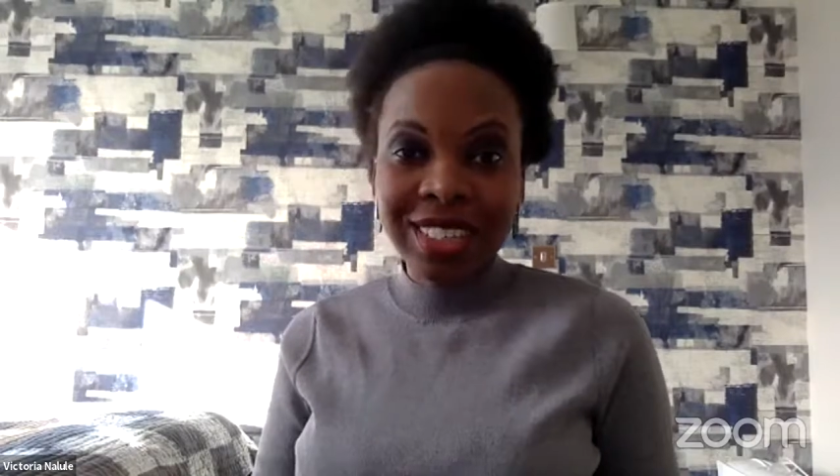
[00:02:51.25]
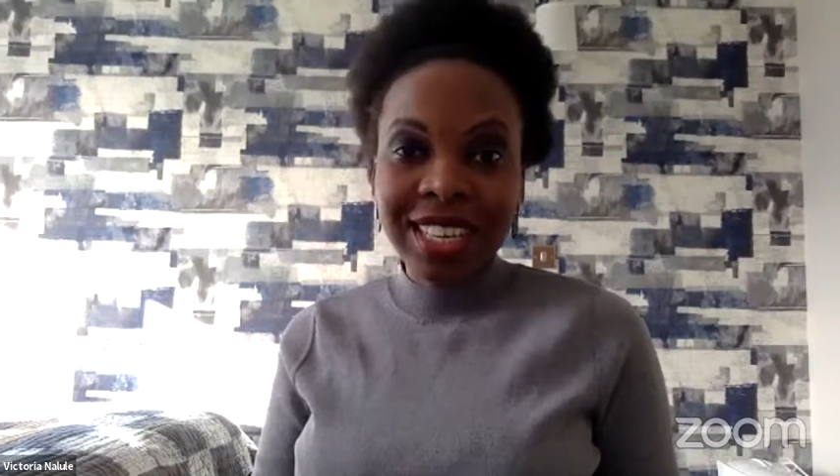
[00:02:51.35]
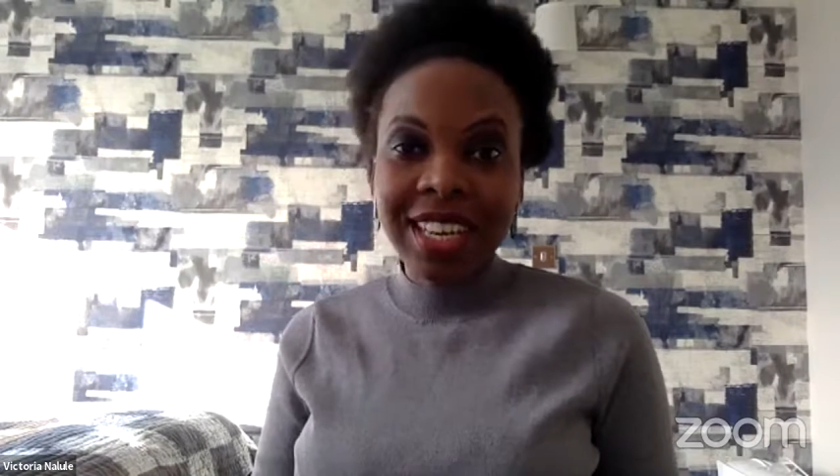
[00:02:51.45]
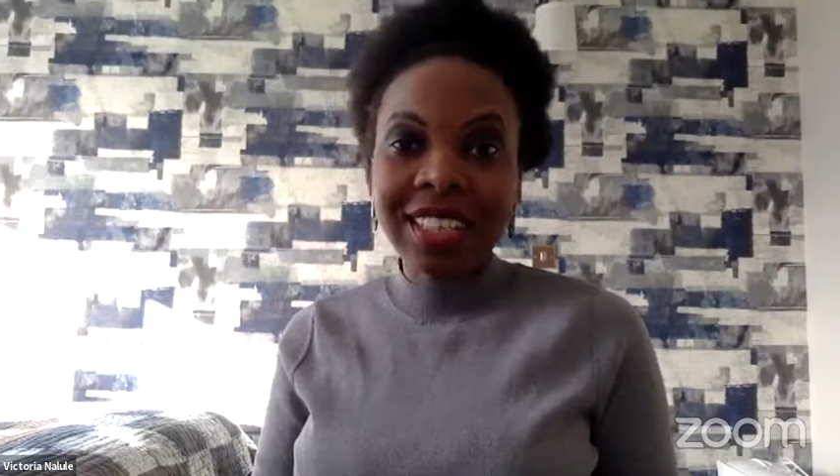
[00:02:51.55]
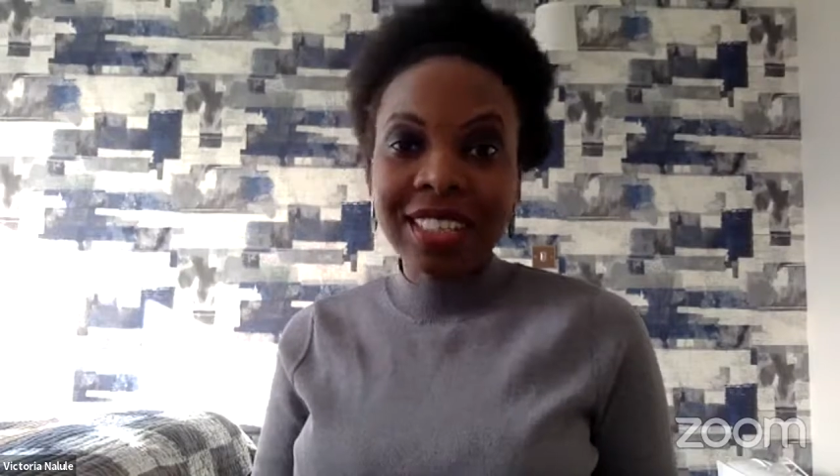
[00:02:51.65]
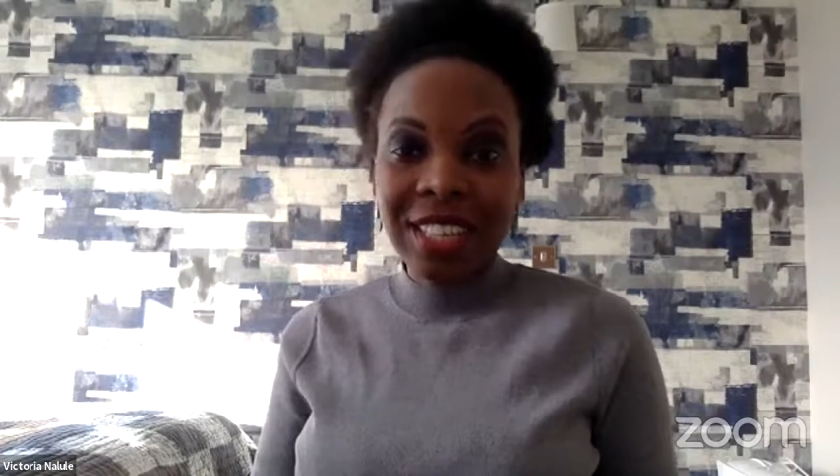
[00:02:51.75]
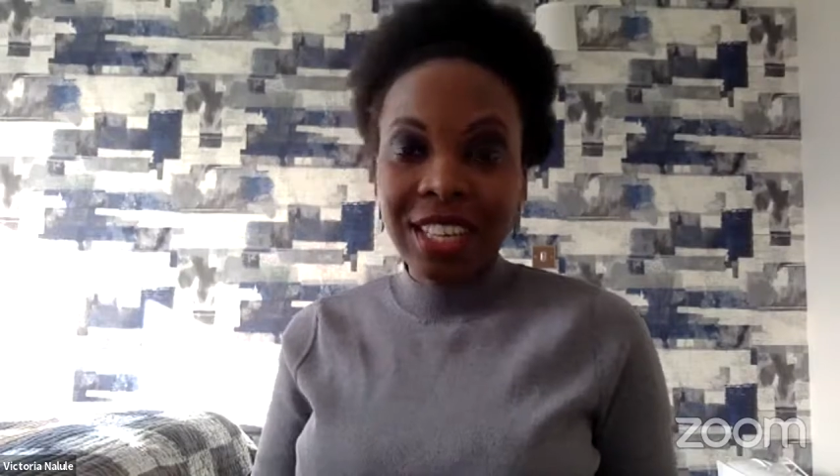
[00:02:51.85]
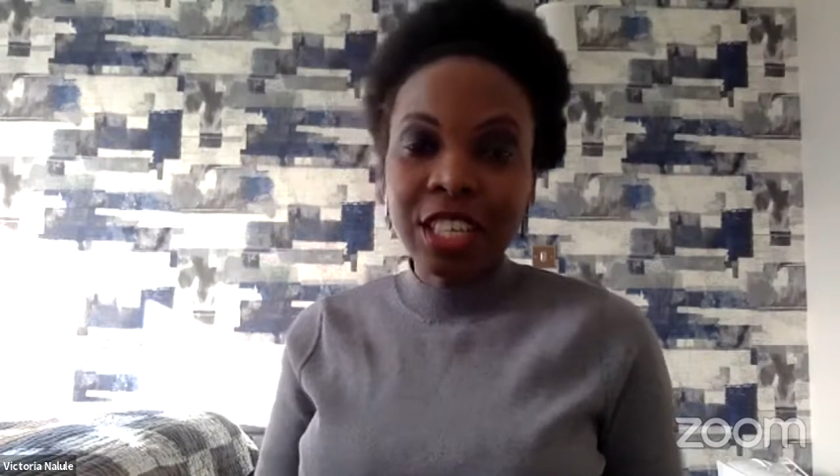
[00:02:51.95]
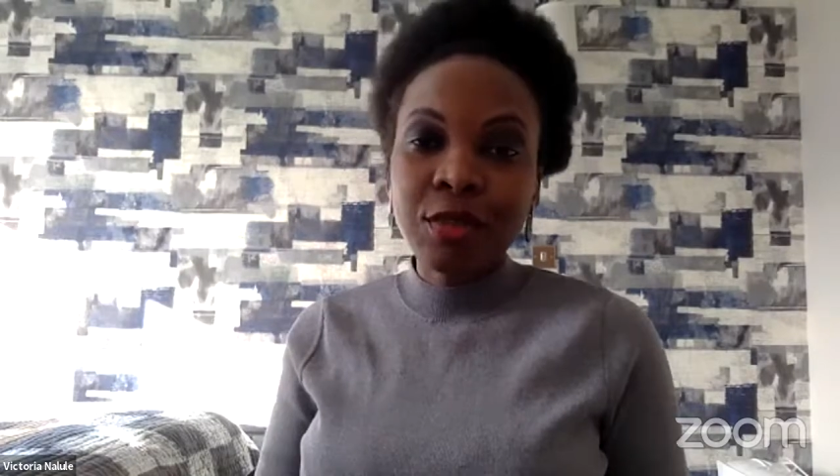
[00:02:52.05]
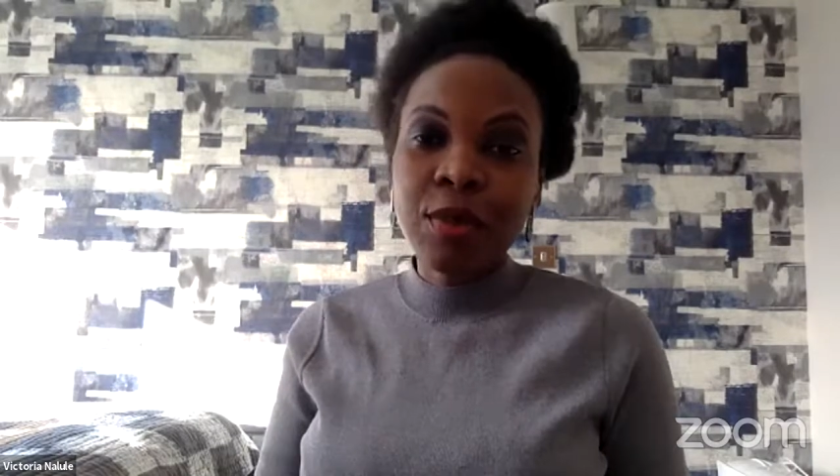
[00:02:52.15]
in
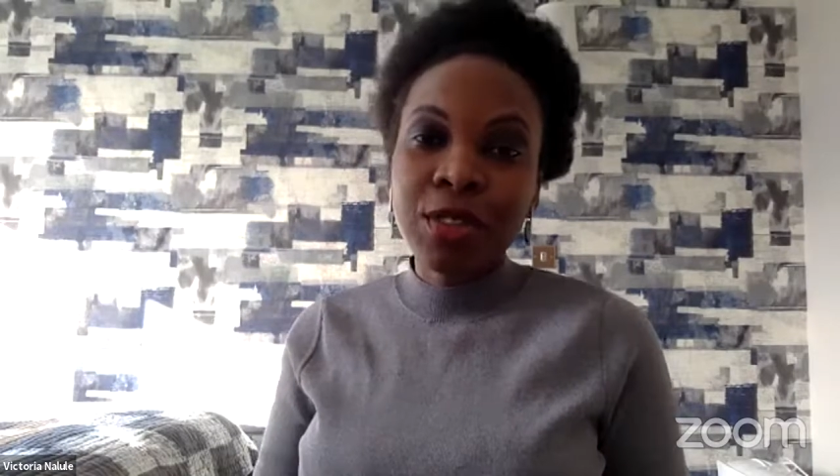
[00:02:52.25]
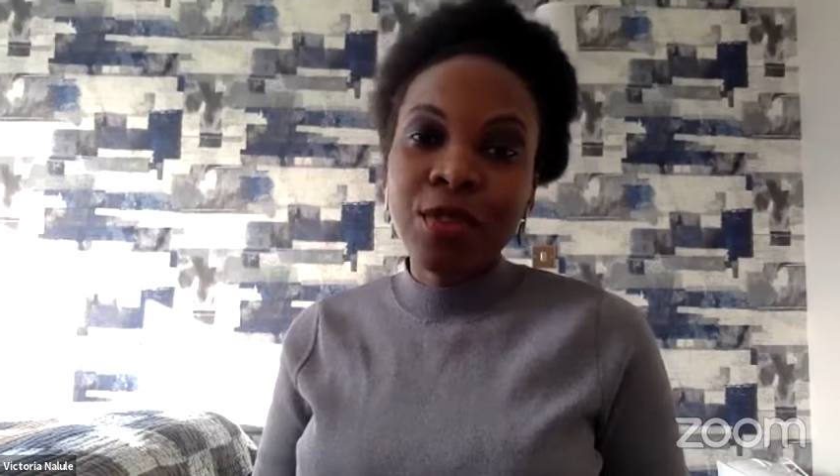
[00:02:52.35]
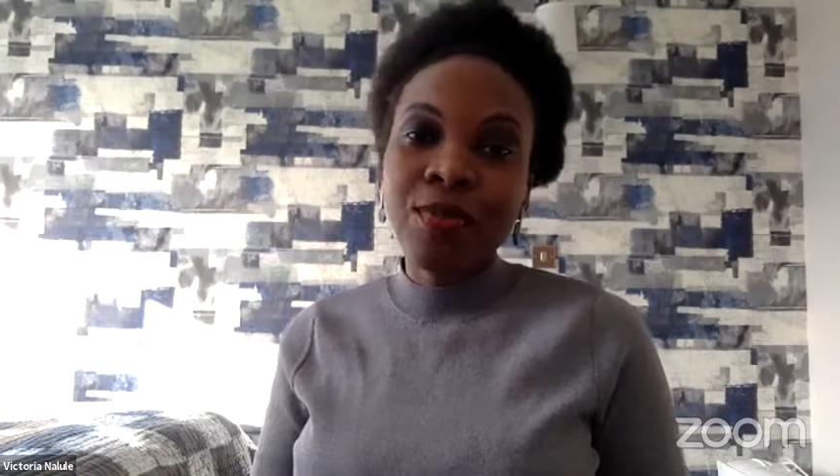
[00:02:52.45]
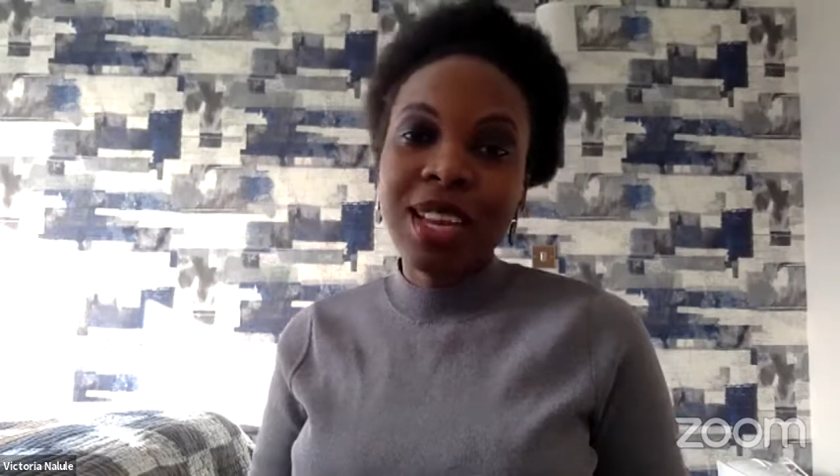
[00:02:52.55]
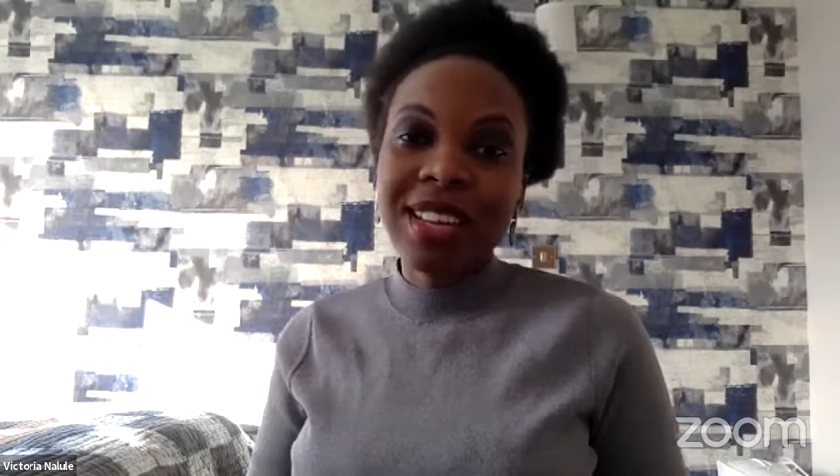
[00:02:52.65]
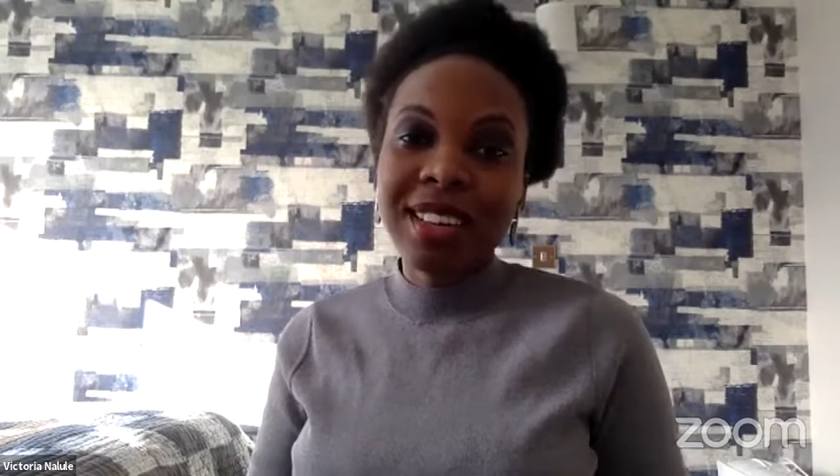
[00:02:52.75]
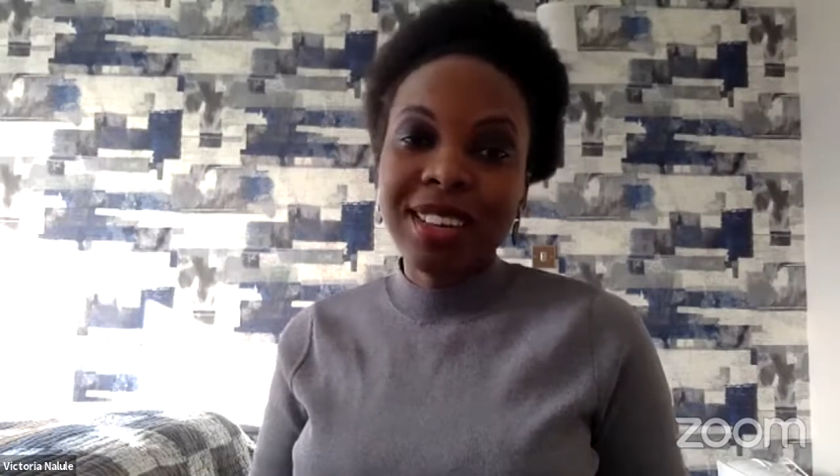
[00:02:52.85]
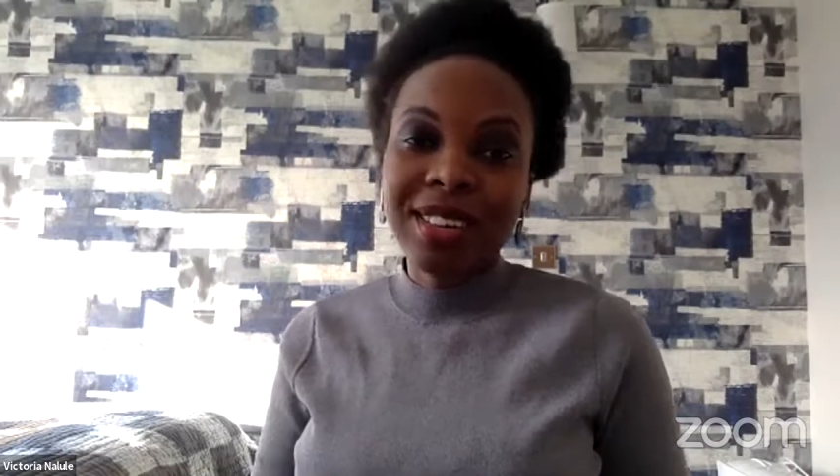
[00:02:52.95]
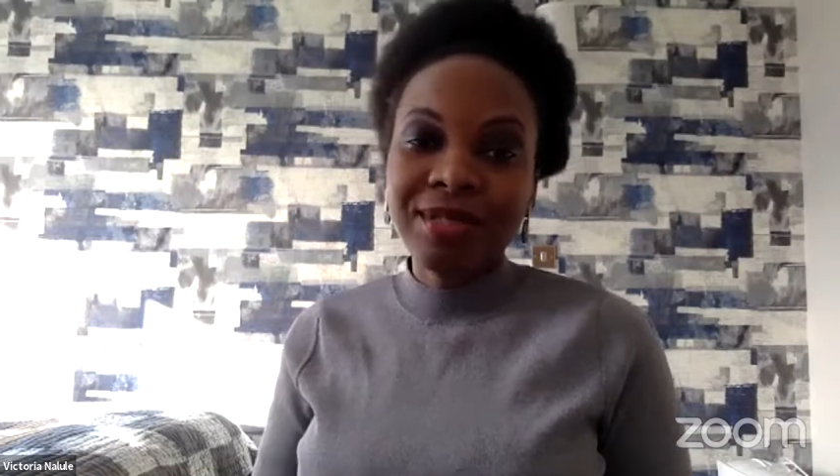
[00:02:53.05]
artisanal and small-scale mining?